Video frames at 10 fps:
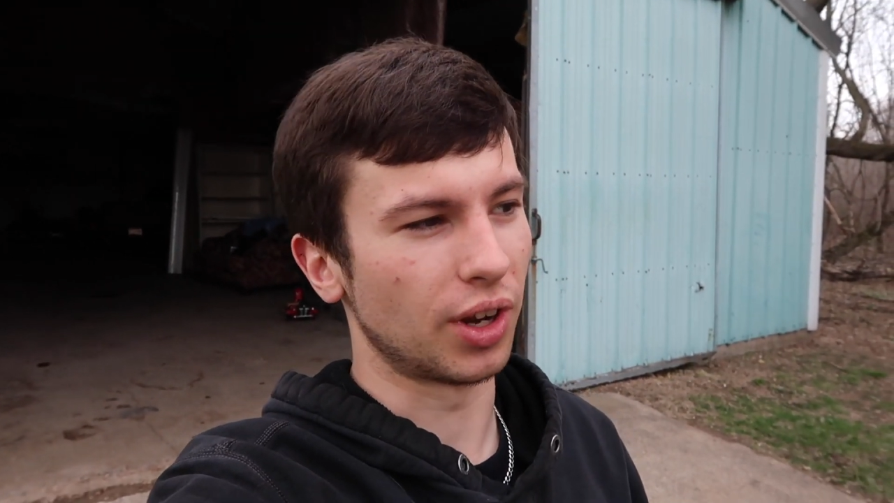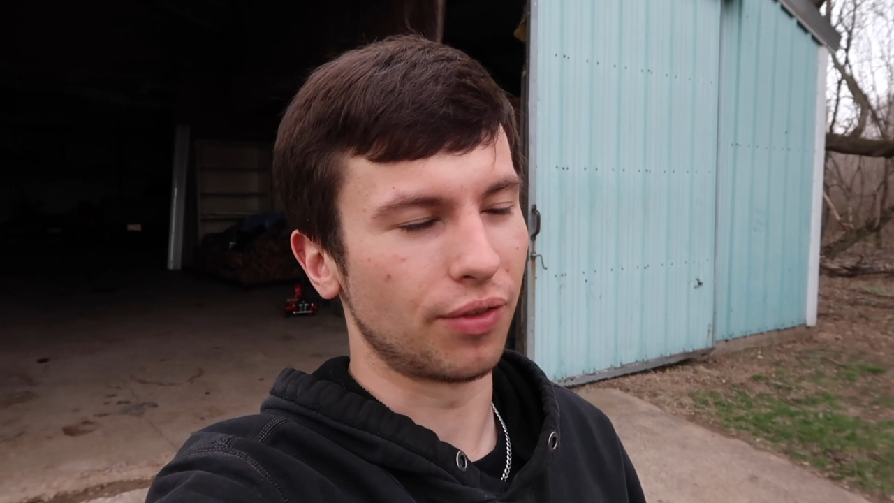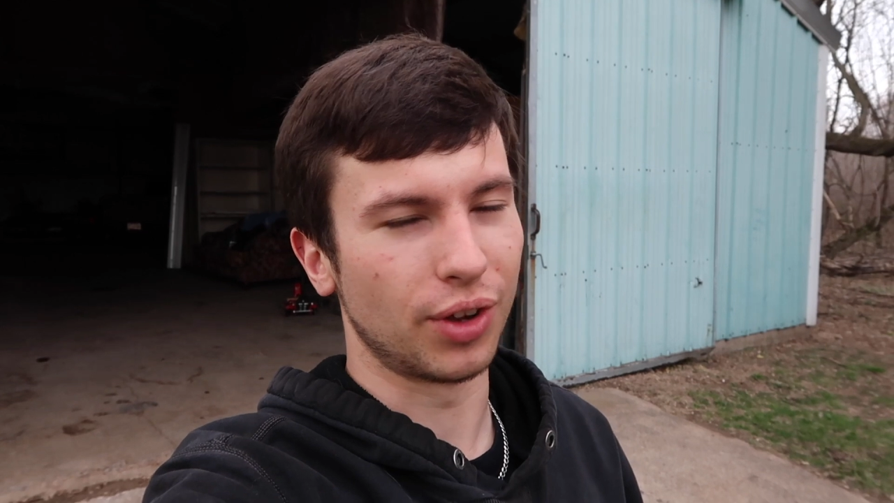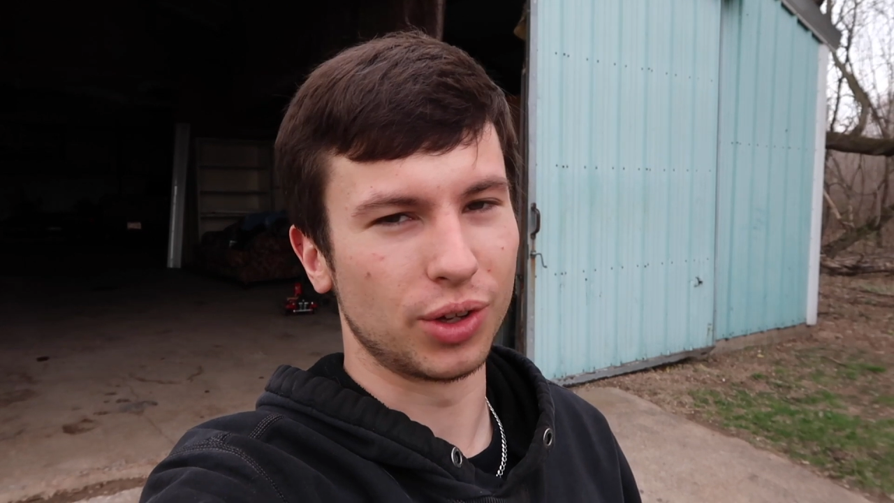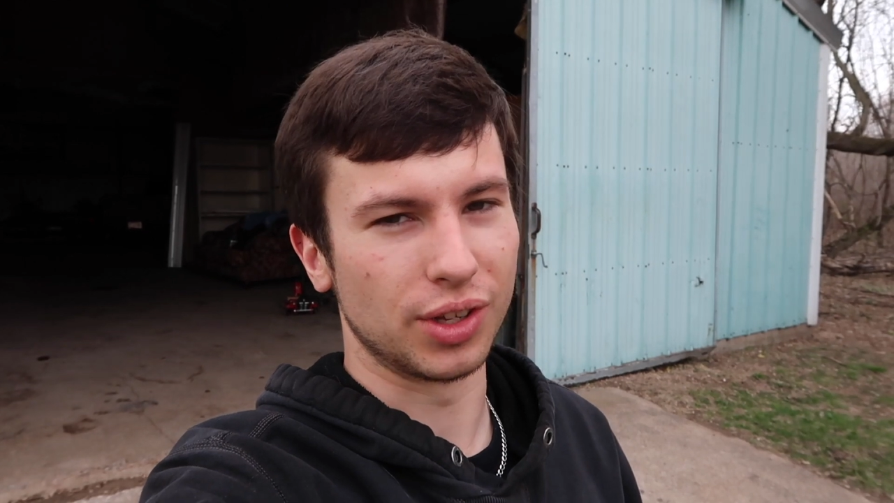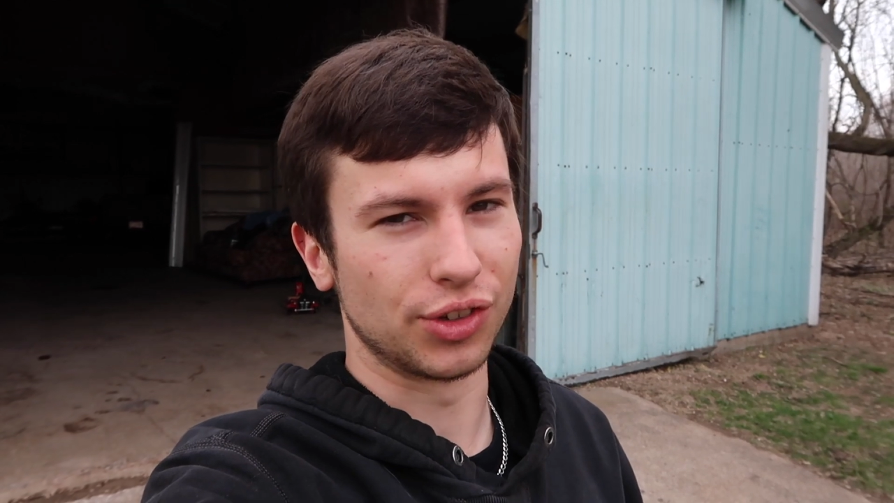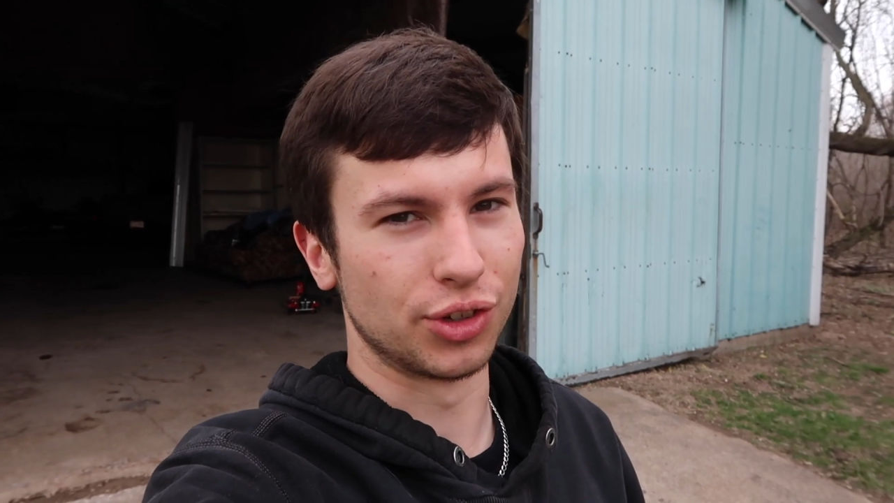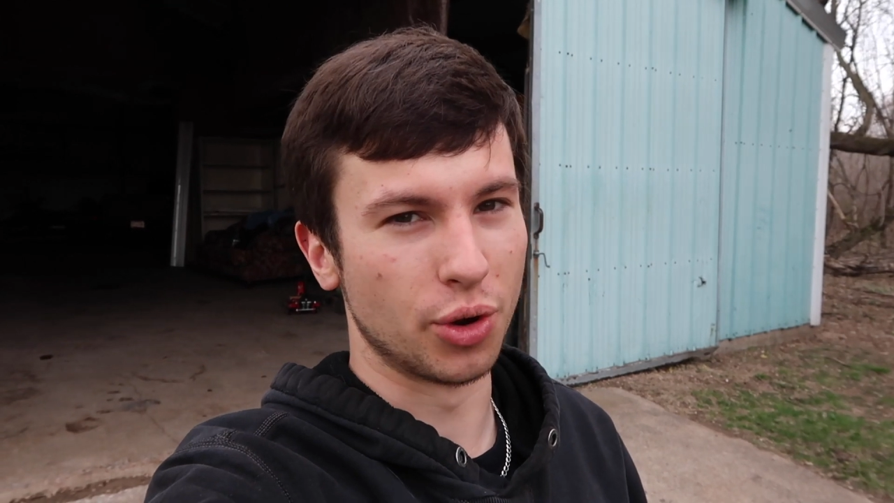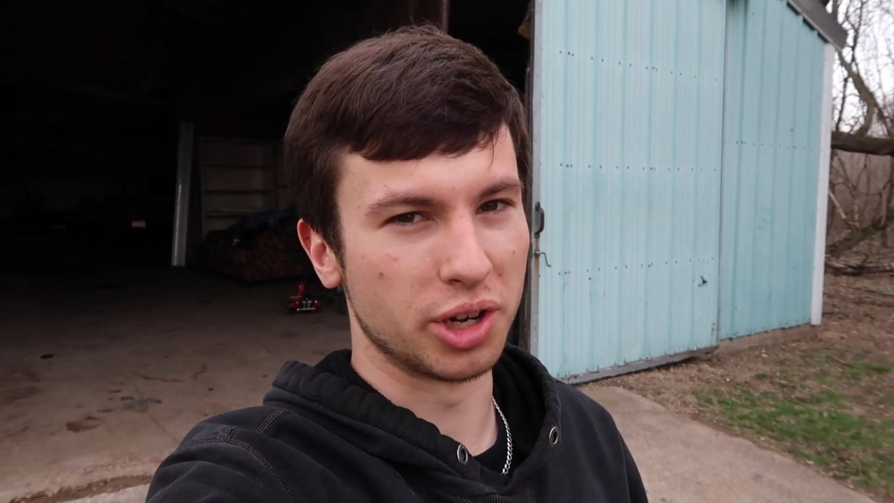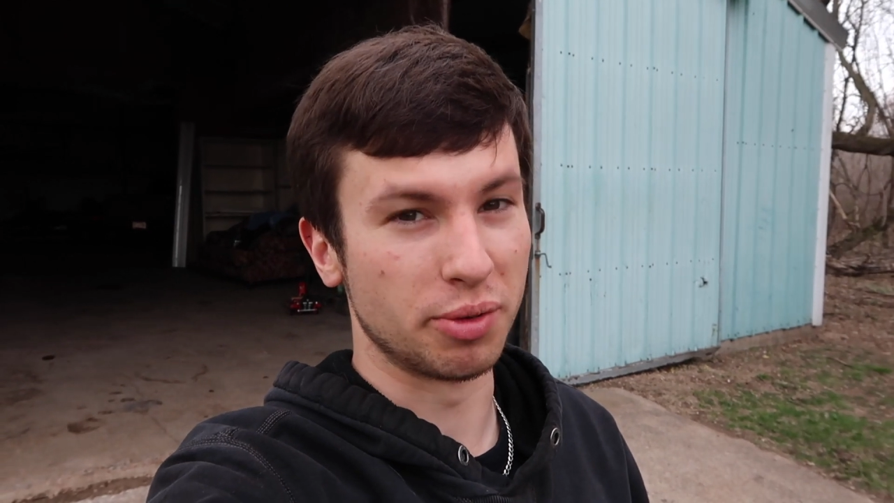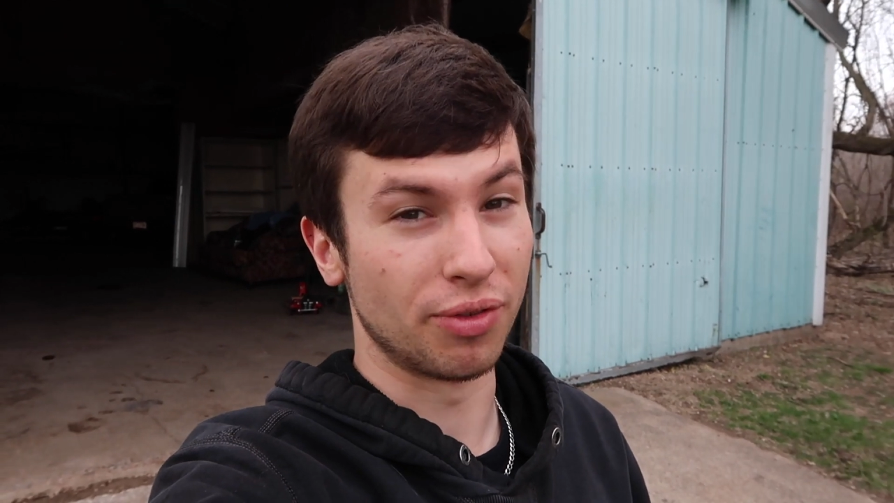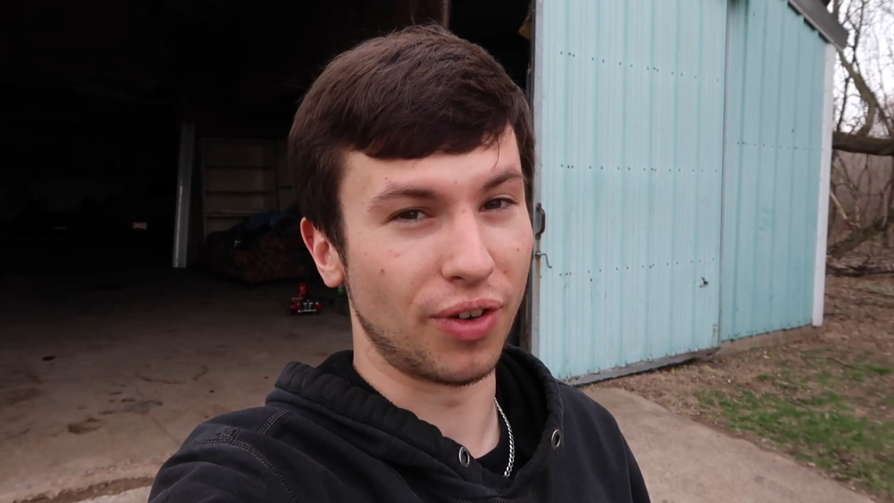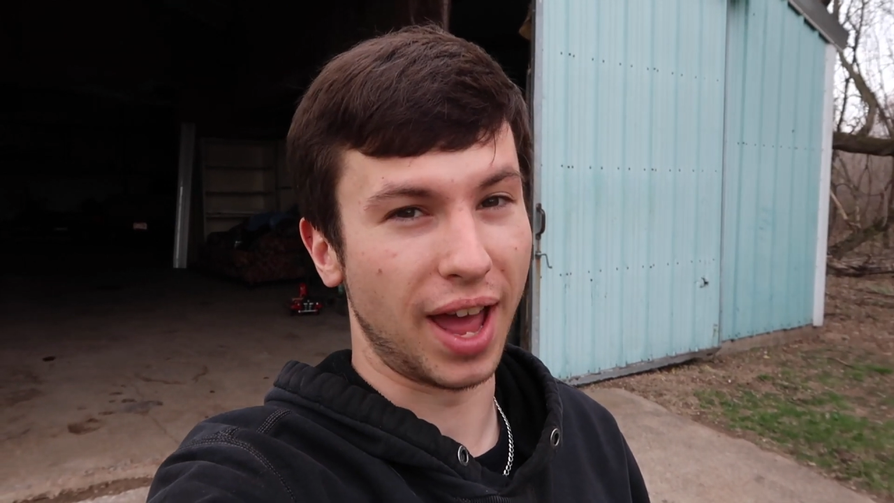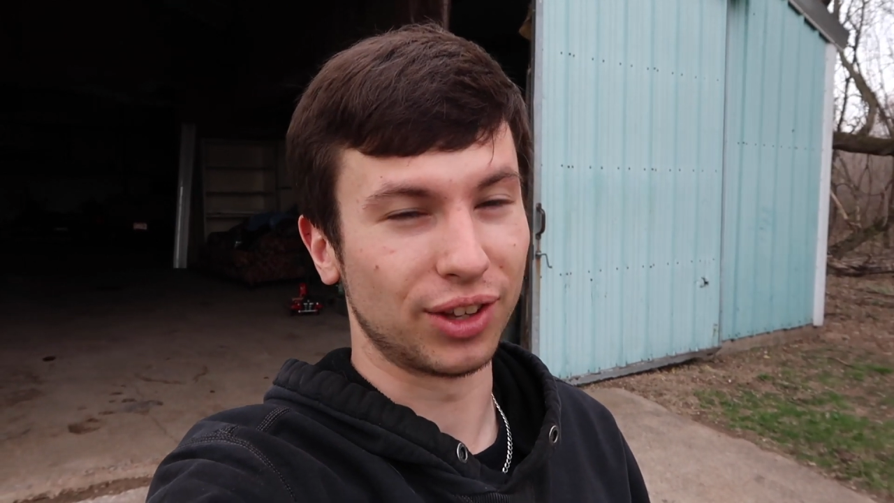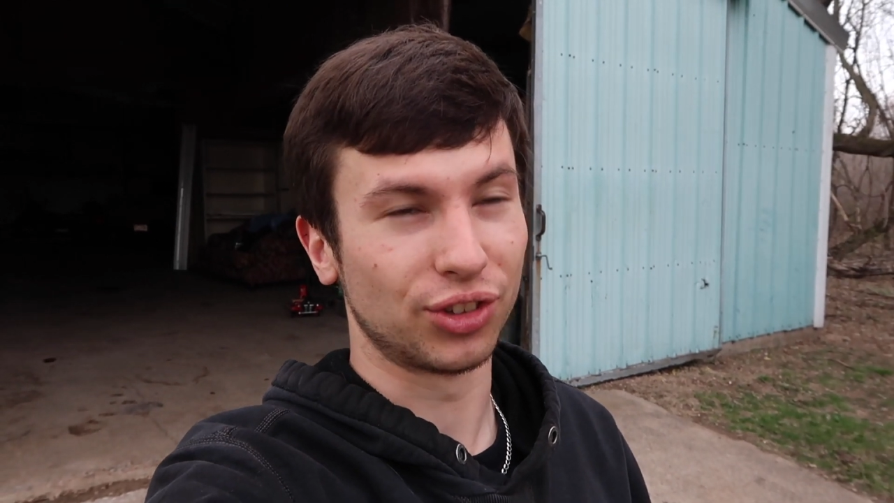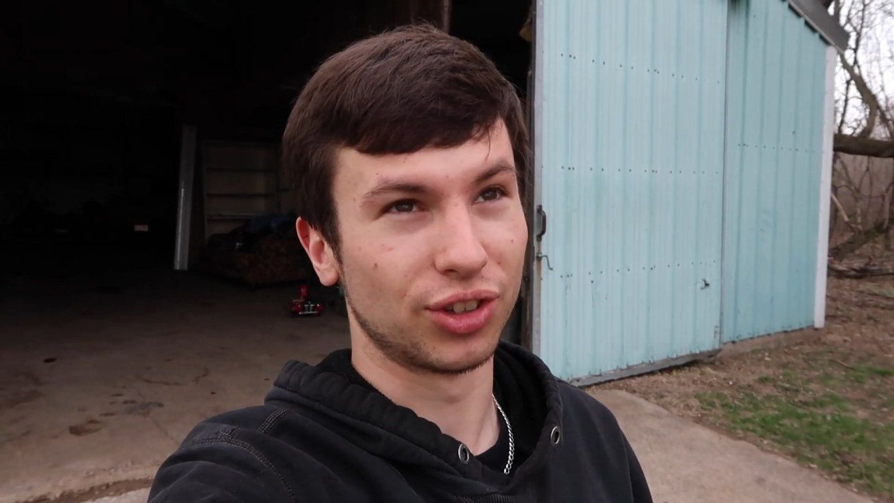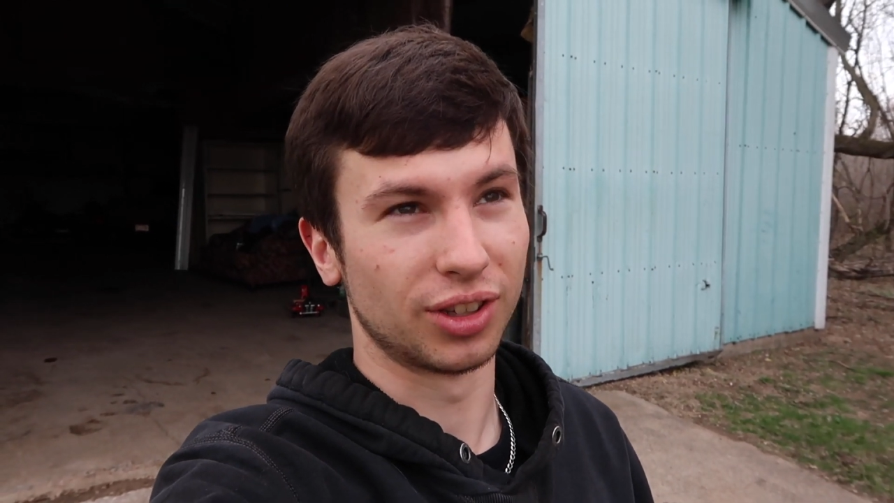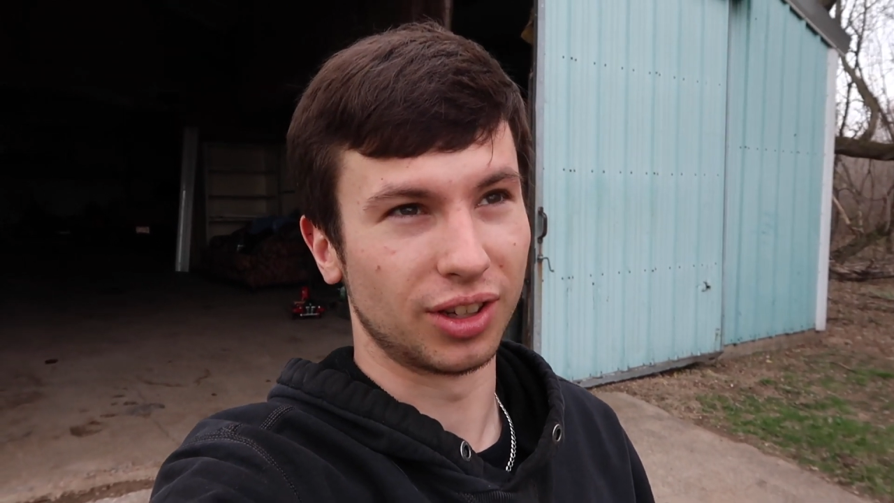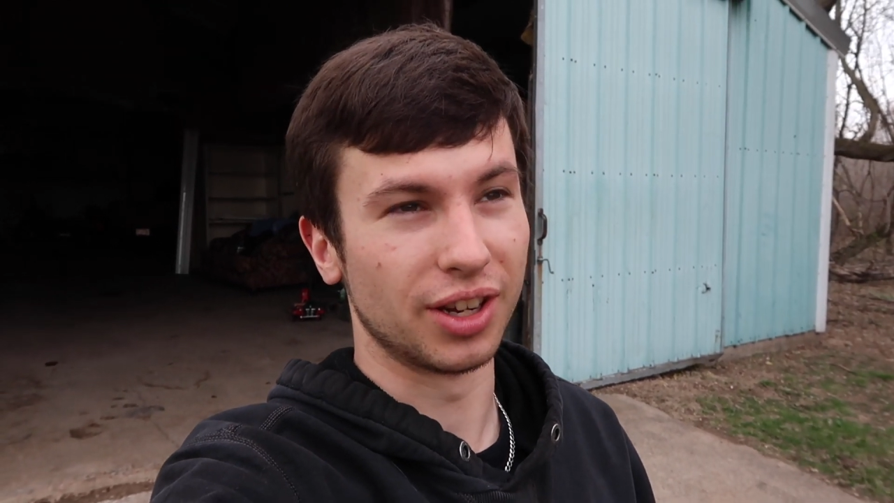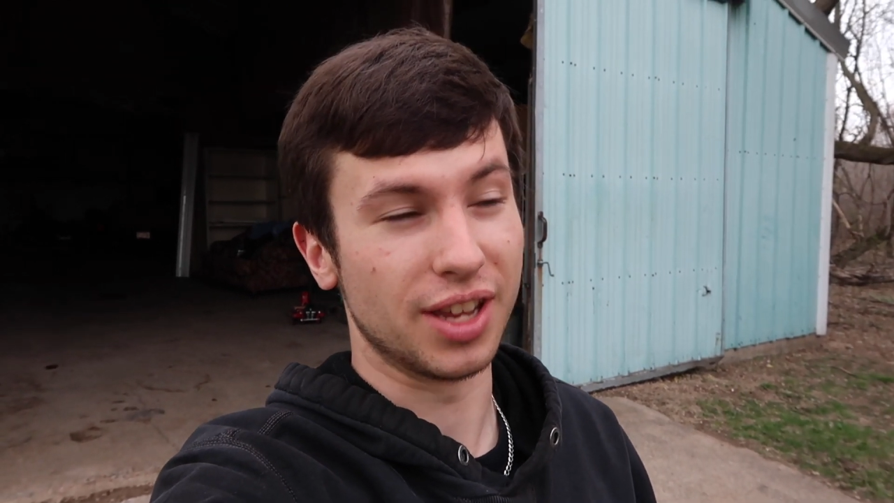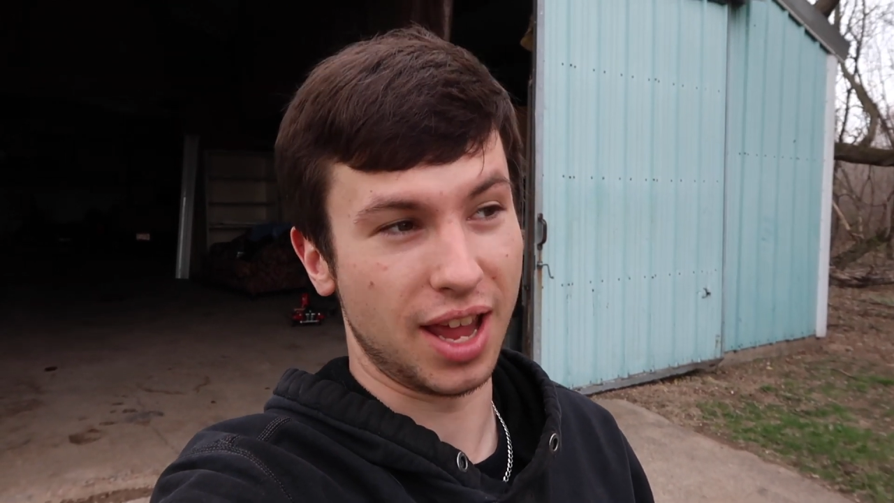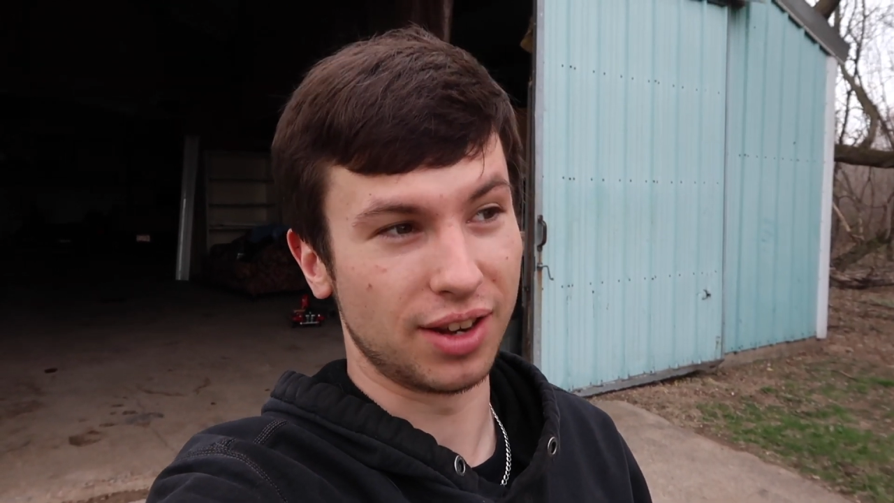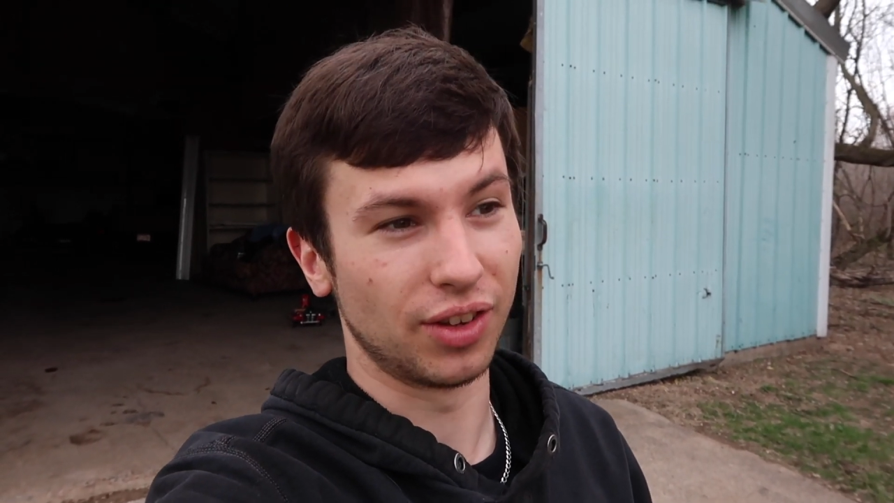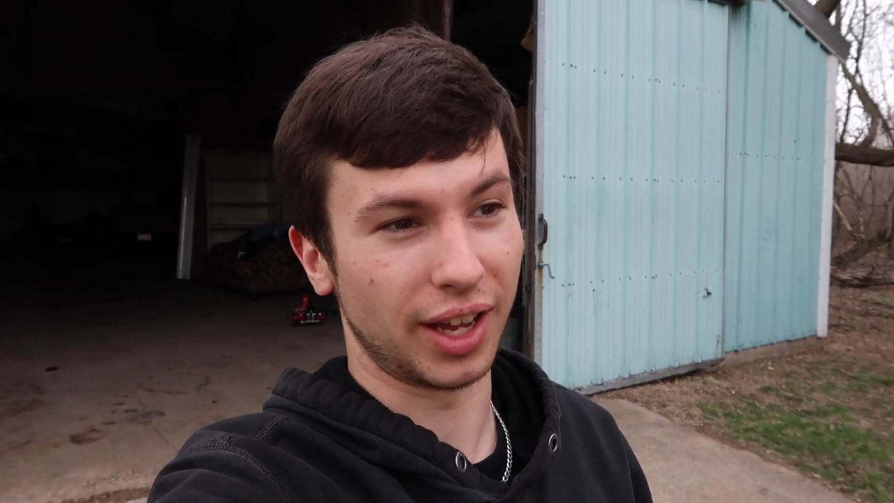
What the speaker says: that I felt it's going to be fast again.